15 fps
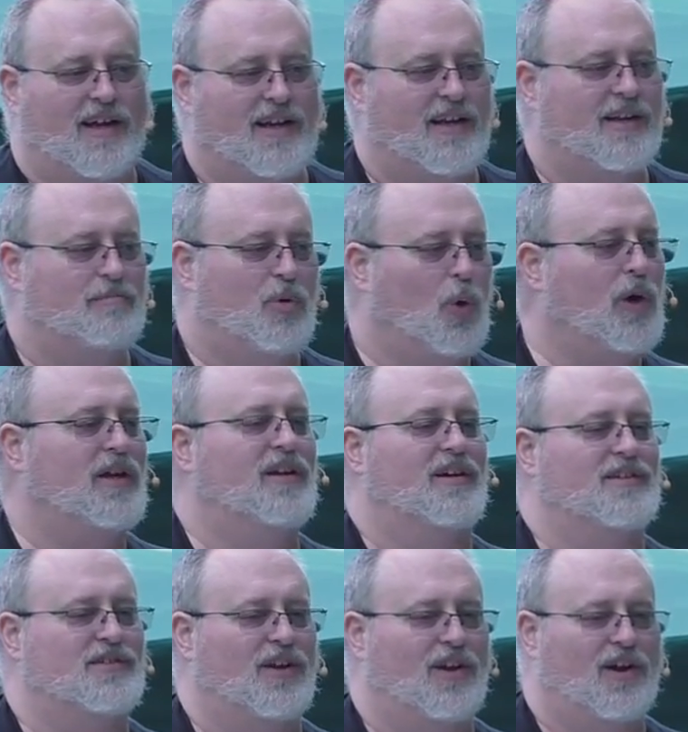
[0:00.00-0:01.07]
Christian
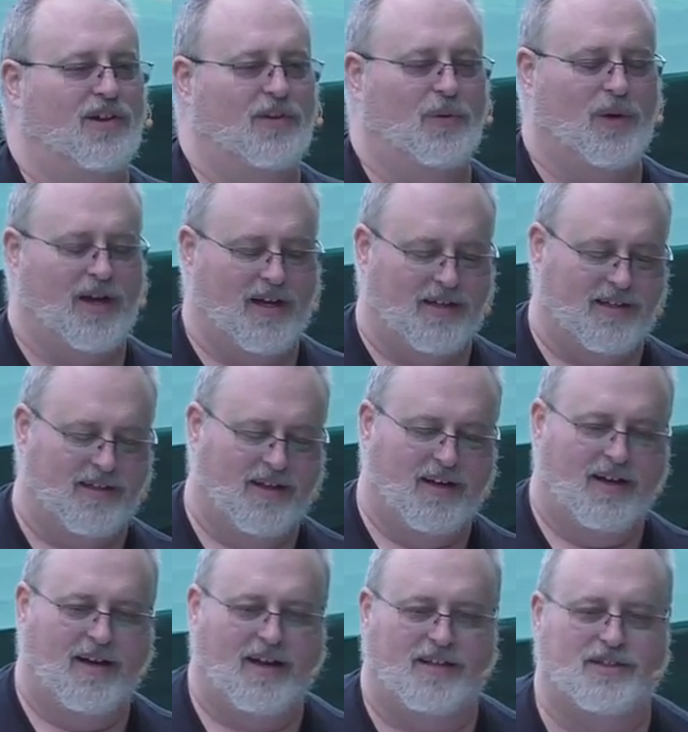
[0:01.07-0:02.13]
musicians. He passed away a number of
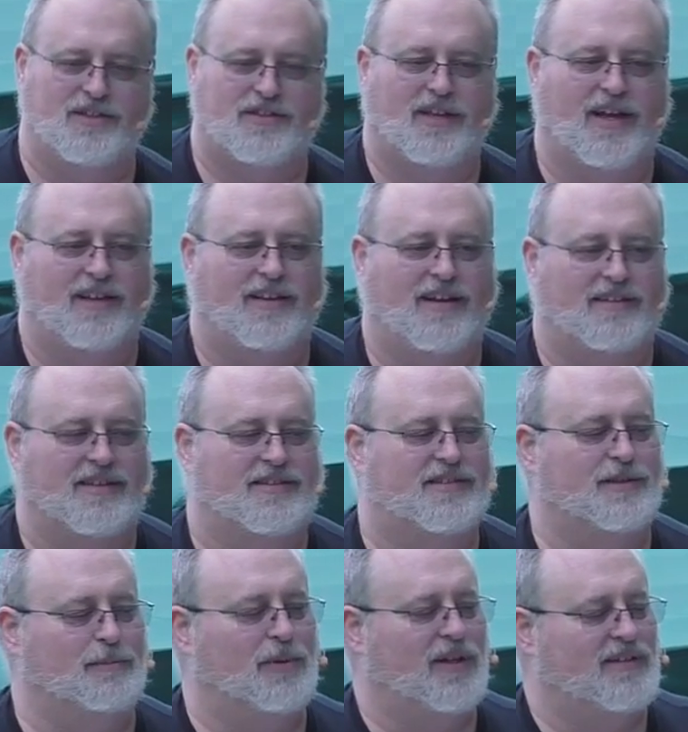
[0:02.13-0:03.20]
years ago, and he sings a song
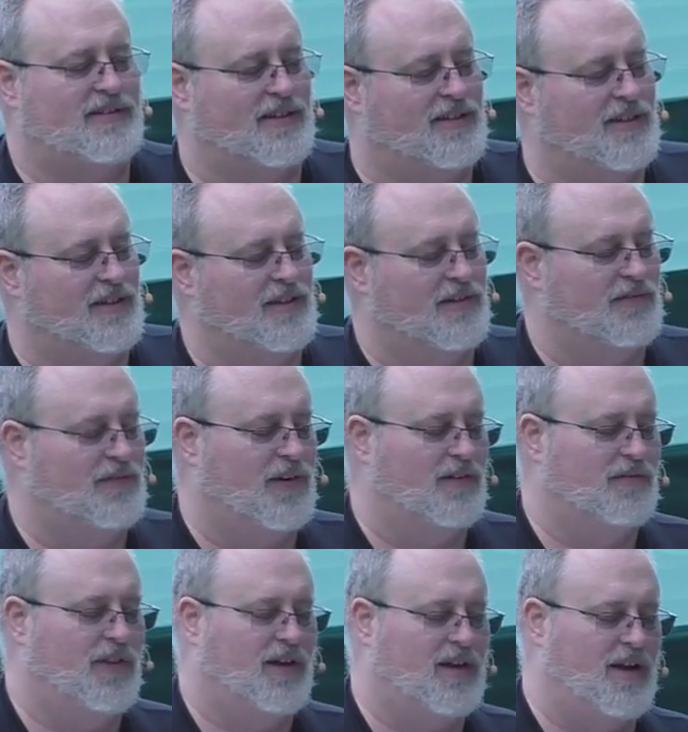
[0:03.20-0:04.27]
talking about how Jesus, you
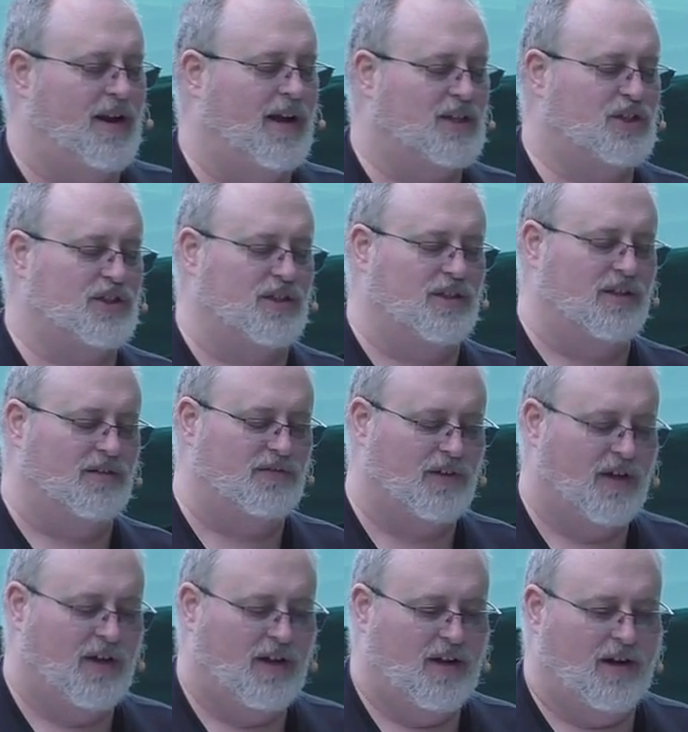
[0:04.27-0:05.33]
know, and of
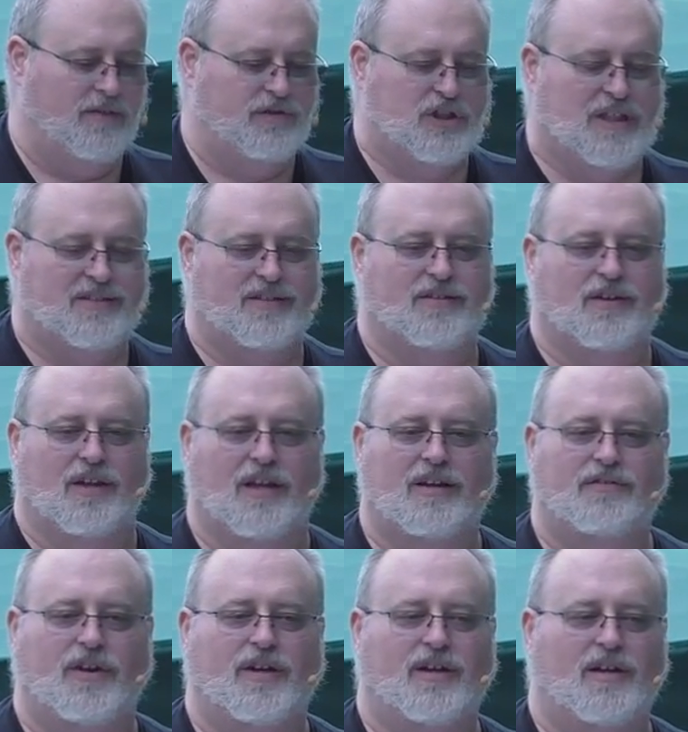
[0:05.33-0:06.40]
course, fictionally speaking,
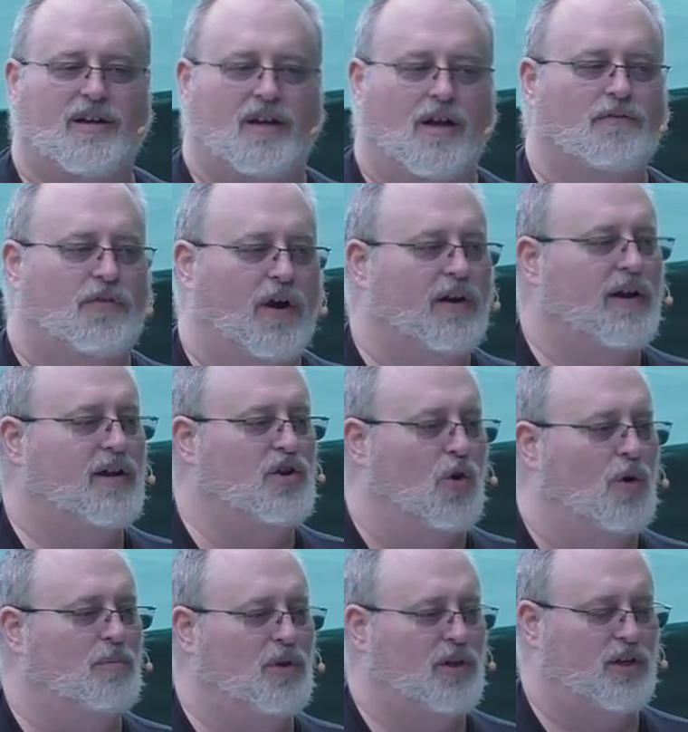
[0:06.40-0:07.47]
but how Jesus
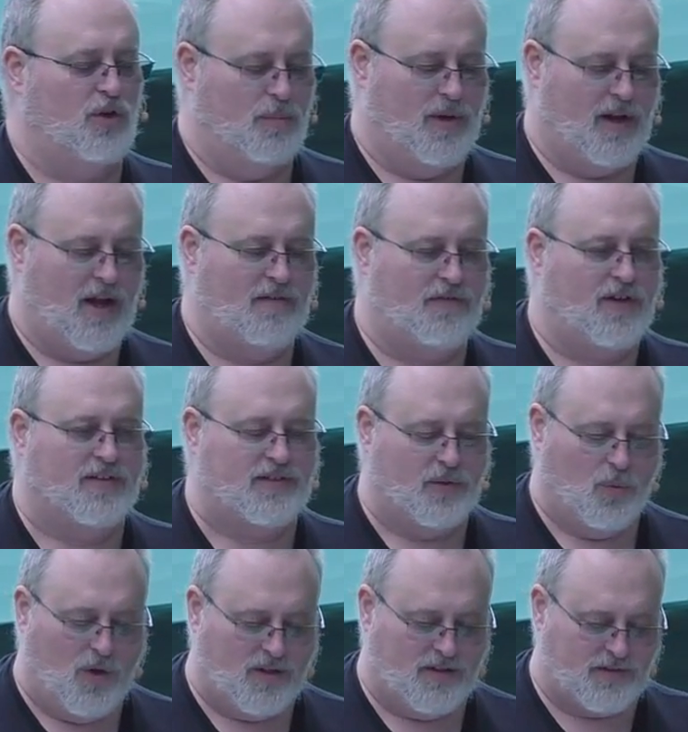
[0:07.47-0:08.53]
probably fell and
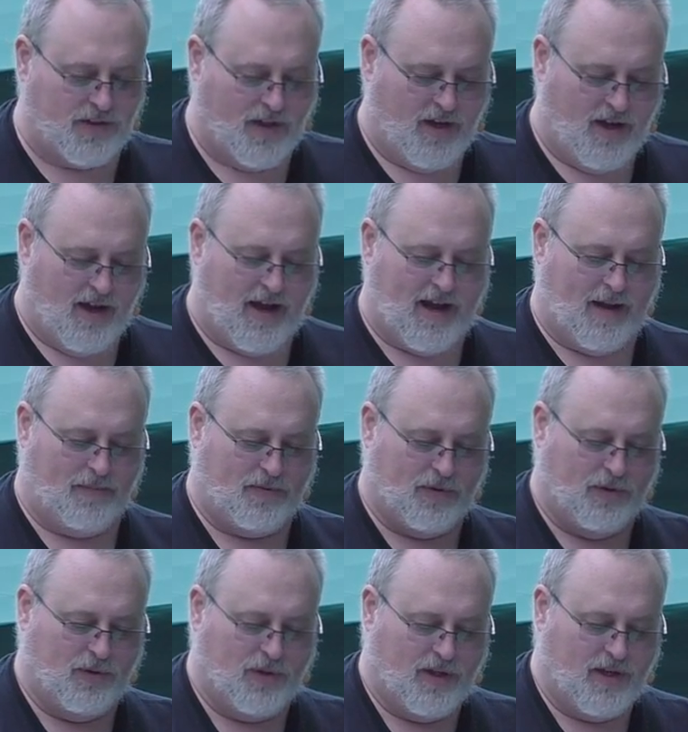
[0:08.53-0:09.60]
scraped his knee,
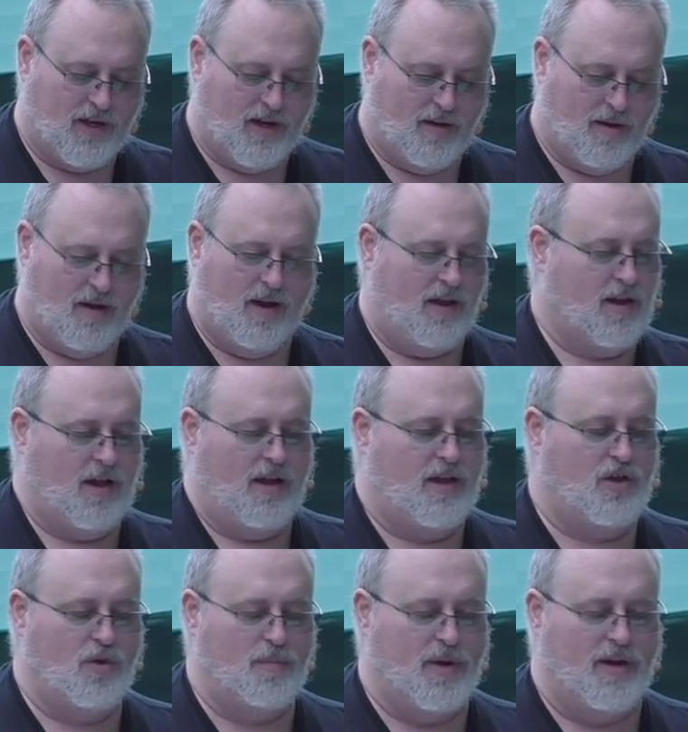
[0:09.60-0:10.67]
right? Just like uh, any
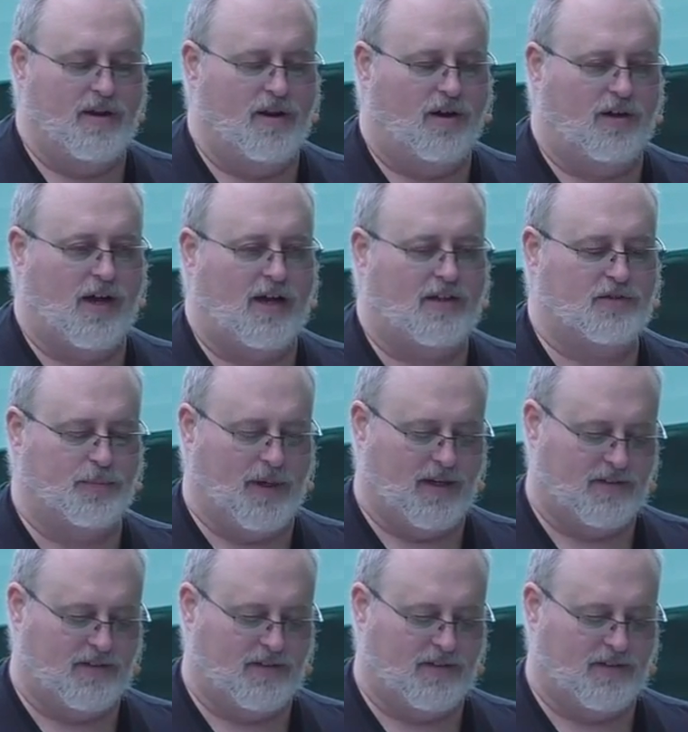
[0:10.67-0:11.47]
boy does along the way.